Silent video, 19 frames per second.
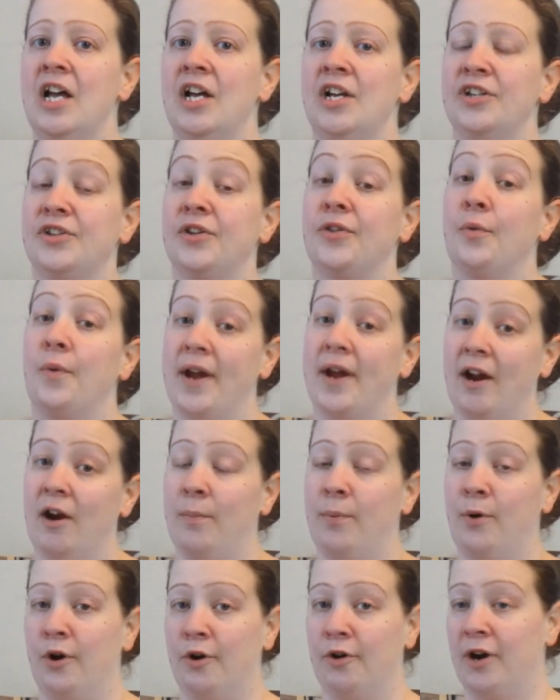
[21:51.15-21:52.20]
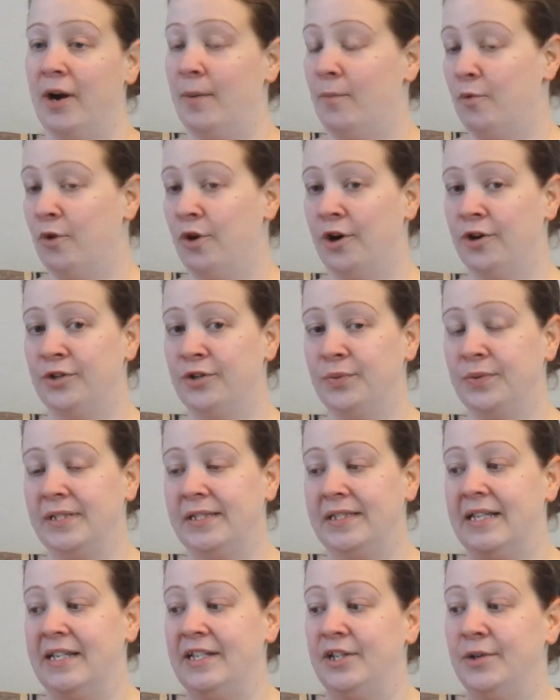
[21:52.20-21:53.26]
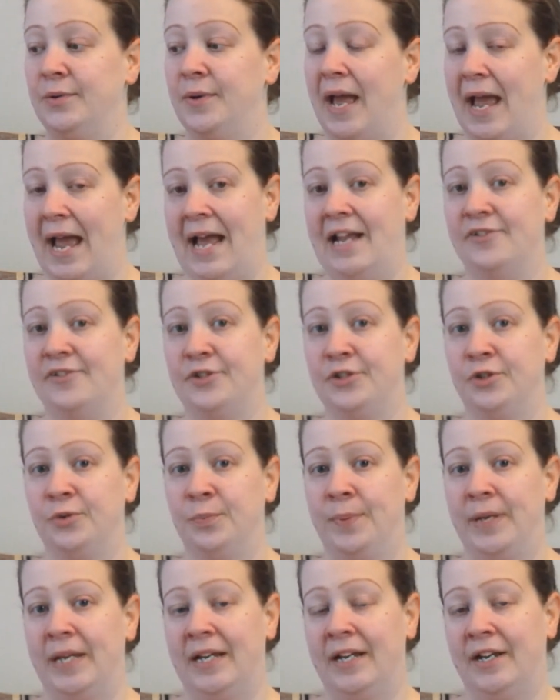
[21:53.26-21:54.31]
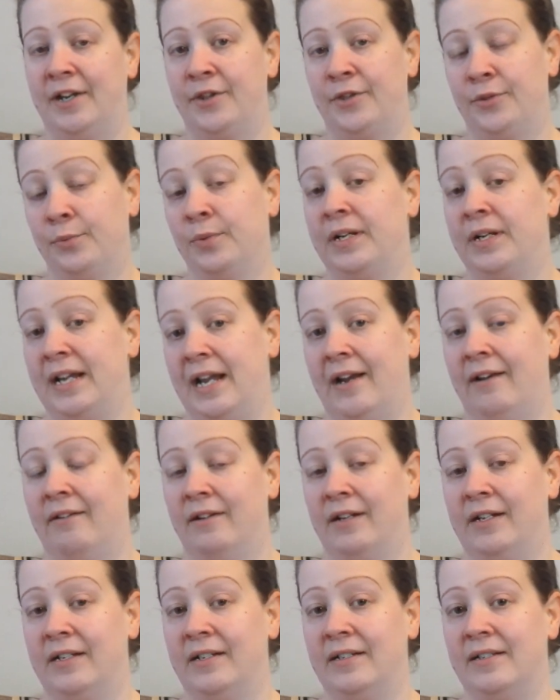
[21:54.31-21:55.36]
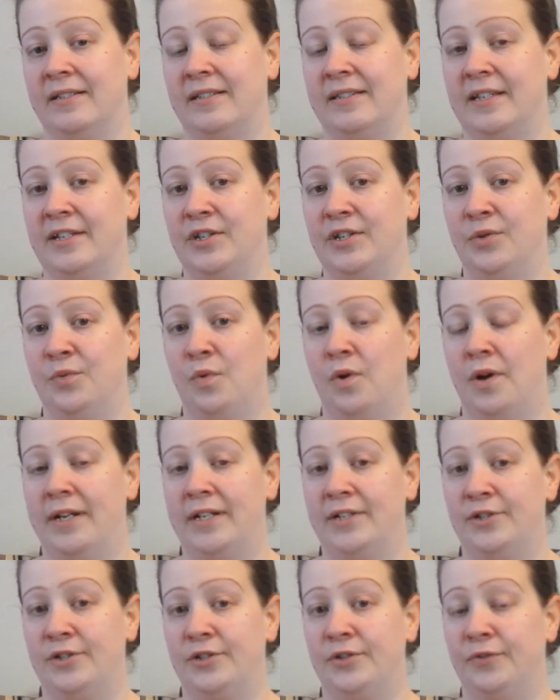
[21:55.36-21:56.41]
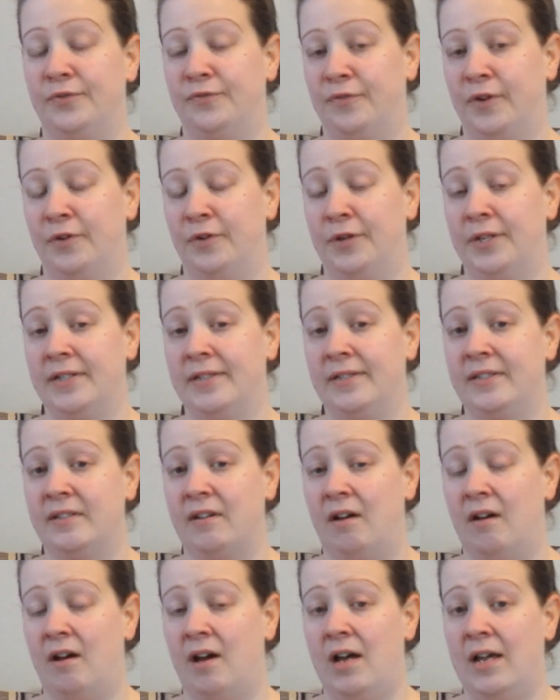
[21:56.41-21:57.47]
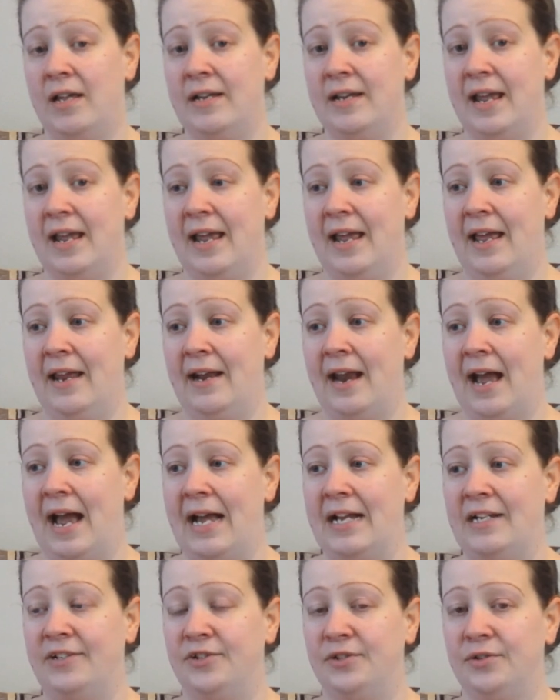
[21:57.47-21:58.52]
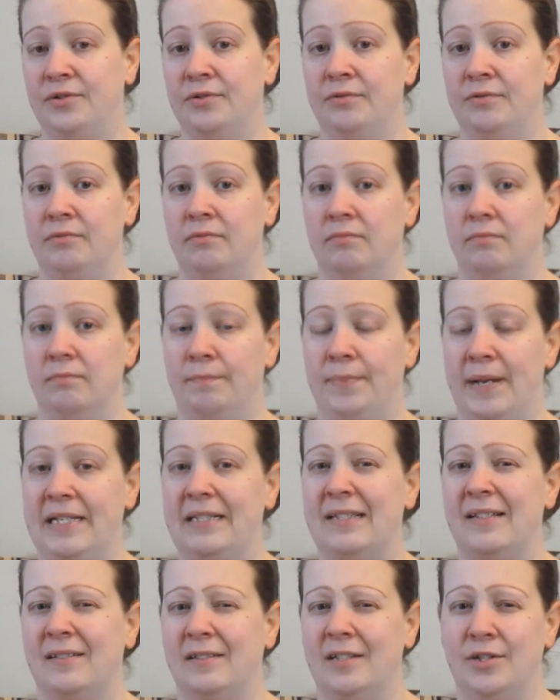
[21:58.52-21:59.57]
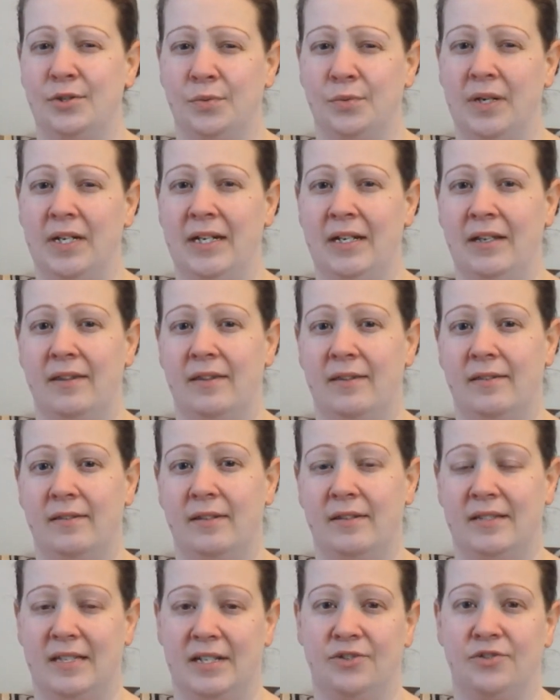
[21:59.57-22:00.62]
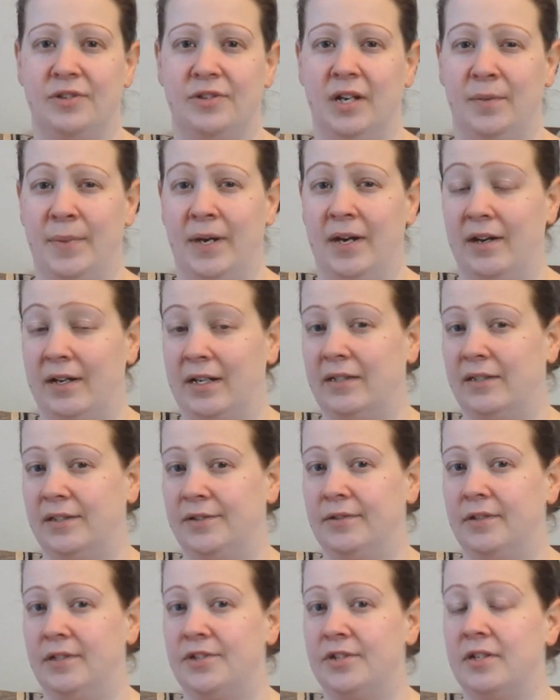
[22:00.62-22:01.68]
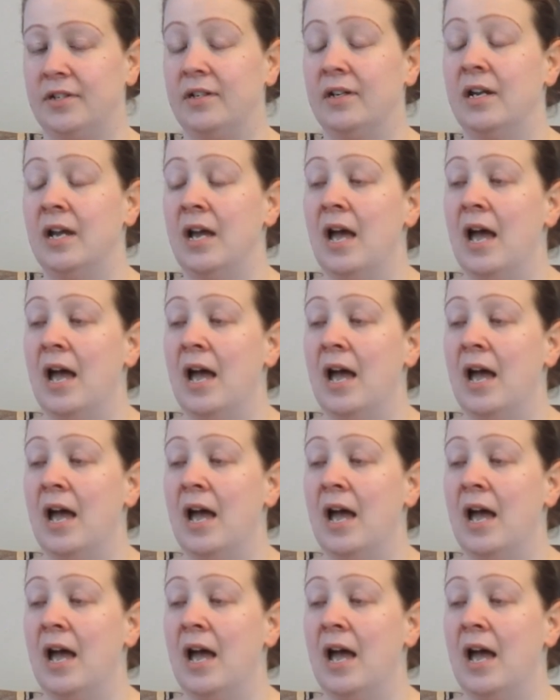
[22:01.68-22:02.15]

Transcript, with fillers: So the way our program worked was that you had to pick three areas that you wanted to focus on. And I do basically 20th century American literature.